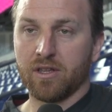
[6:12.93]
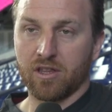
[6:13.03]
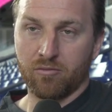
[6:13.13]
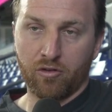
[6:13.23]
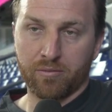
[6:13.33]

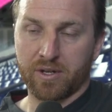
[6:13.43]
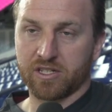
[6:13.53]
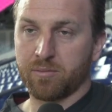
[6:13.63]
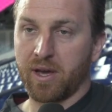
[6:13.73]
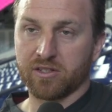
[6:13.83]
the movement
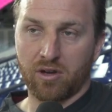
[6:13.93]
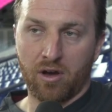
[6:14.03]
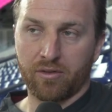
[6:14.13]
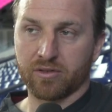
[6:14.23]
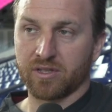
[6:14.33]
in space,
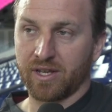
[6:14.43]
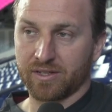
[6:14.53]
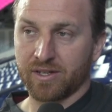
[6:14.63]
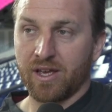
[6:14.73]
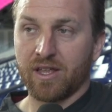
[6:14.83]
all those
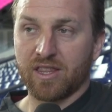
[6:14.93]
things.